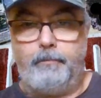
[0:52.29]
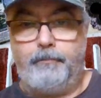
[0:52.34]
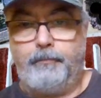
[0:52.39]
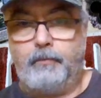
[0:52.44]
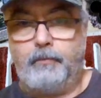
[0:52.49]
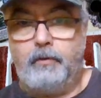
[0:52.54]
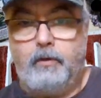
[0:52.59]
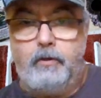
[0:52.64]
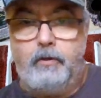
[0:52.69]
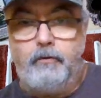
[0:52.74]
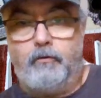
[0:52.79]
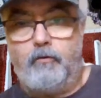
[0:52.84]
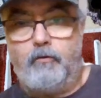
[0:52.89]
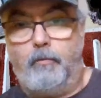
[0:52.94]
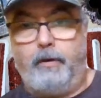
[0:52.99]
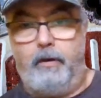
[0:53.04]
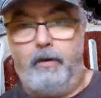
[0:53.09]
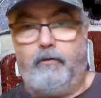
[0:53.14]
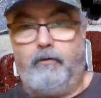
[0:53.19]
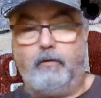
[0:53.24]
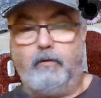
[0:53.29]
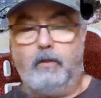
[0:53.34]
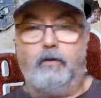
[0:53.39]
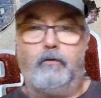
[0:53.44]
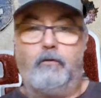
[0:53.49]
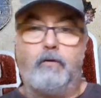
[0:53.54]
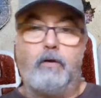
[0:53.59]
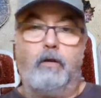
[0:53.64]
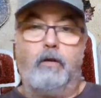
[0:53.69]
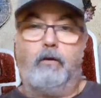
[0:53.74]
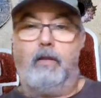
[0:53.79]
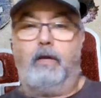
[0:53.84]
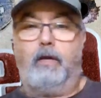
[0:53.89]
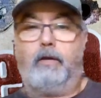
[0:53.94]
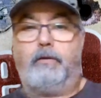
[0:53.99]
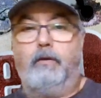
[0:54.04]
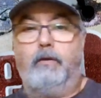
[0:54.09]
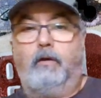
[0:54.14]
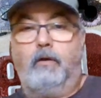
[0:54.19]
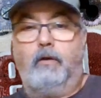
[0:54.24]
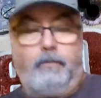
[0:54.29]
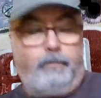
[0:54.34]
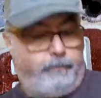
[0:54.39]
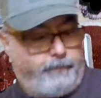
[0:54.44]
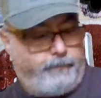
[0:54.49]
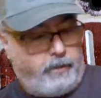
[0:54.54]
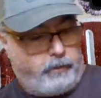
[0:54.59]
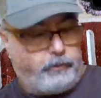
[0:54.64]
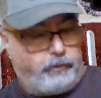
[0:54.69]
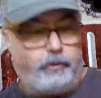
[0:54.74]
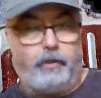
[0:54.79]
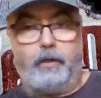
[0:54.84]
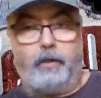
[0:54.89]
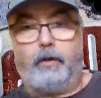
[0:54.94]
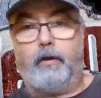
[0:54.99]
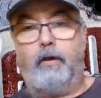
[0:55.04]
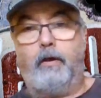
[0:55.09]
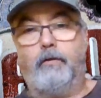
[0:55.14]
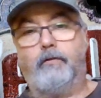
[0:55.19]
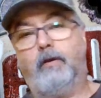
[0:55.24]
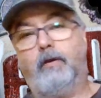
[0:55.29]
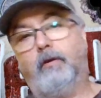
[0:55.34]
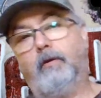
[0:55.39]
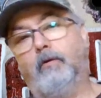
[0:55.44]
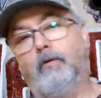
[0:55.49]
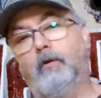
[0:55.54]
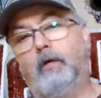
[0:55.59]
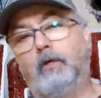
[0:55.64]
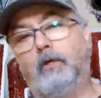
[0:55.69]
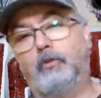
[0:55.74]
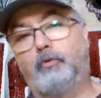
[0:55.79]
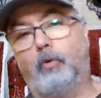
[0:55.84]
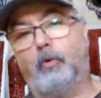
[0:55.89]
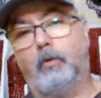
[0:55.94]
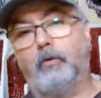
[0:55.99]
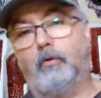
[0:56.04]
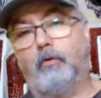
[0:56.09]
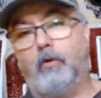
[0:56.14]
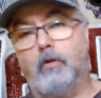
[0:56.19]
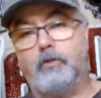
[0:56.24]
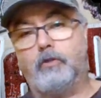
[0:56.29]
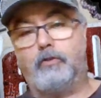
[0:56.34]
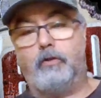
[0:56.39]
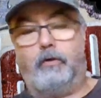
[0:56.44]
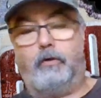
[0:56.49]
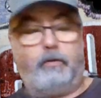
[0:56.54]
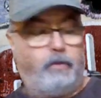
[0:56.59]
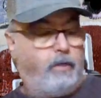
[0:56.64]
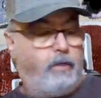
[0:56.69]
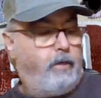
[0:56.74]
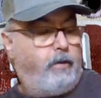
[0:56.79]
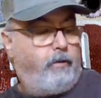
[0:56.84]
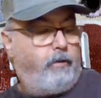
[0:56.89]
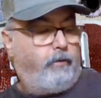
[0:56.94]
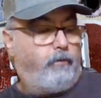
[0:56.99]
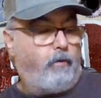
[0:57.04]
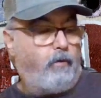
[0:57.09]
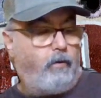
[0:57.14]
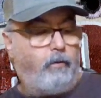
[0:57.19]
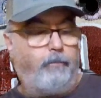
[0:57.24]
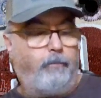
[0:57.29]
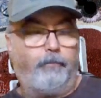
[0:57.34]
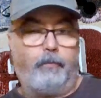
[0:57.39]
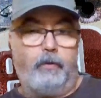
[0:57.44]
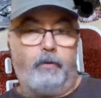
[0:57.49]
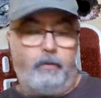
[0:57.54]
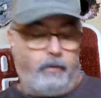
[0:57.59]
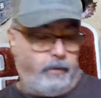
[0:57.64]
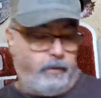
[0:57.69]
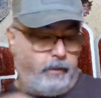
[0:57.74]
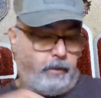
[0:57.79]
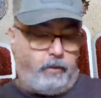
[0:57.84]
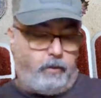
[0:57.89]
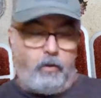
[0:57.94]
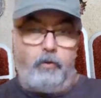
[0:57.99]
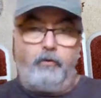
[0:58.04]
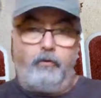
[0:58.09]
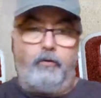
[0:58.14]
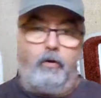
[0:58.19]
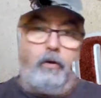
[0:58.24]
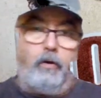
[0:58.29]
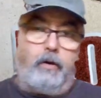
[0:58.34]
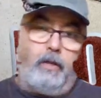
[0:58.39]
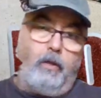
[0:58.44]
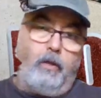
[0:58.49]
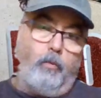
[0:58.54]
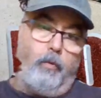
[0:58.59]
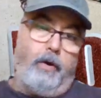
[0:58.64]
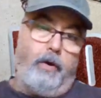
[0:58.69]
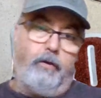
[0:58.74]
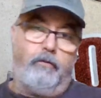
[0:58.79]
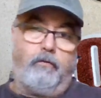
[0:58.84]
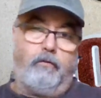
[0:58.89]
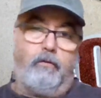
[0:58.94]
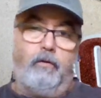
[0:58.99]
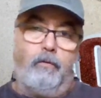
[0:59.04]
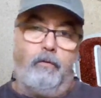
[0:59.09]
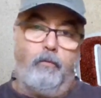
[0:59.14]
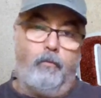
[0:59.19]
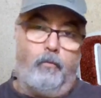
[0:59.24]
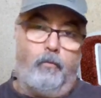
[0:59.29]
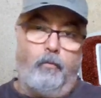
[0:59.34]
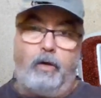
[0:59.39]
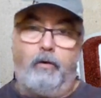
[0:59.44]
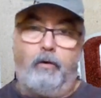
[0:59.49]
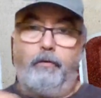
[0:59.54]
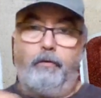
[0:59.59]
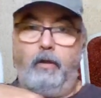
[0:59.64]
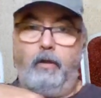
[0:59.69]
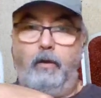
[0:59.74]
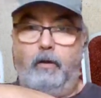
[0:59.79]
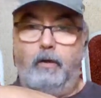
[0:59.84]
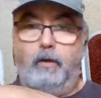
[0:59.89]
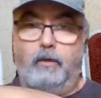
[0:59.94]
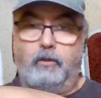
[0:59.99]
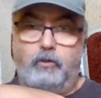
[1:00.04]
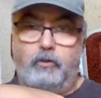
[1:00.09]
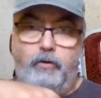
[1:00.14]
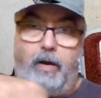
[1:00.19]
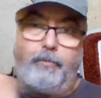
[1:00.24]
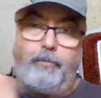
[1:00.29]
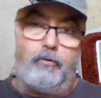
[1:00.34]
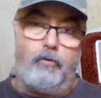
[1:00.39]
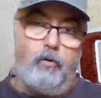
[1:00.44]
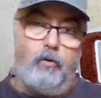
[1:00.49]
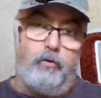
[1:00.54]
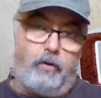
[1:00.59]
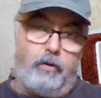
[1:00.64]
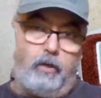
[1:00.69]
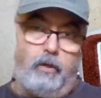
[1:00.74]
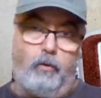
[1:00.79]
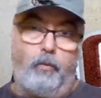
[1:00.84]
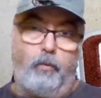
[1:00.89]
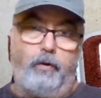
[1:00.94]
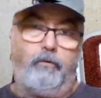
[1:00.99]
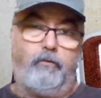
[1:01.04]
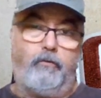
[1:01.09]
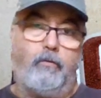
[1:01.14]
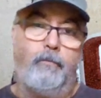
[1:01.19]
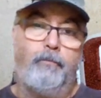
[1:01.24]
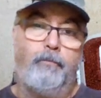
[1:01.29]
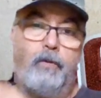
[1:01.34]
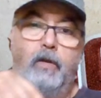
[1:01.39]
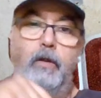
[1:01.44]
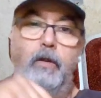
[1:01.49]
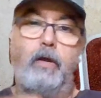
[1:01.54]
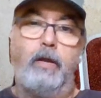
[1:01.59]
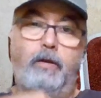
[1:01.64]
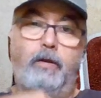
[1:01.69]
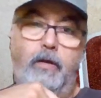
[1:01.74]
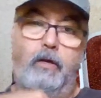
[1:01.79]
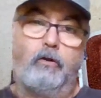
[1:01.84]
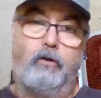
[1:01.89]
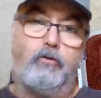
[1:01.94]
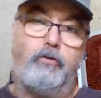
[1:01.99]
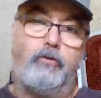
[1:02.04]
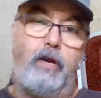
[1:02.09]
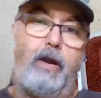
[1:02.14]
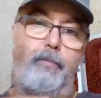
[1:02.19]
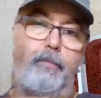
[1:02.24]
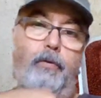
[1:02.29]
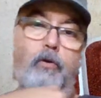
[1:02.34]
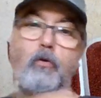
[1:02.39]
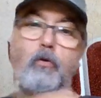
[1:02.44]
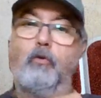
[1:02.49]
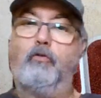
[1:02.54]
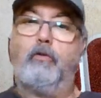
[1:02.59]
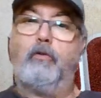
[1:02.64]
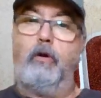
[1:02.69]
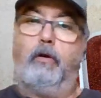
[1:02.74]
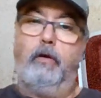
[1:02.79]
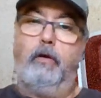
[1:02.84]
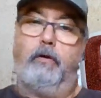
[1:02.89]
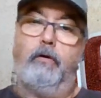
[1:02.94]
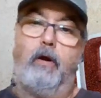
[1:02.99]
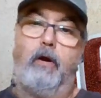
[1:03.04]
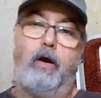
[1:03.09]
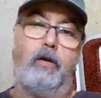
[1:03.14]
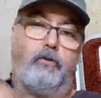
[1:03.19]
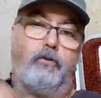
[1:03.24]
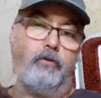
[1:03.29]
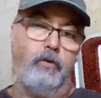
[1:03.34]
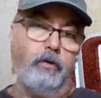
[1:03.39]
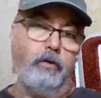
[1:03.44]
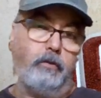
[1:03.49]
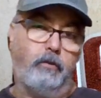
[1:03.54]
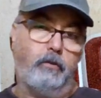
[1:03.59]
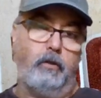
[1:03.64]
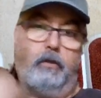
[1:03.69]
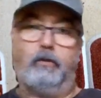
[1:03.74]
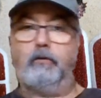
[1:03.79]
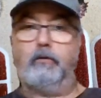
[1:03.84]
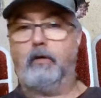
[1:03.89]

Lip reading: So basically, it's kind of like functioning as a shoulder holster. So it goes around the waist. One of the straps goes around the waist, and the other strap goes kind of across the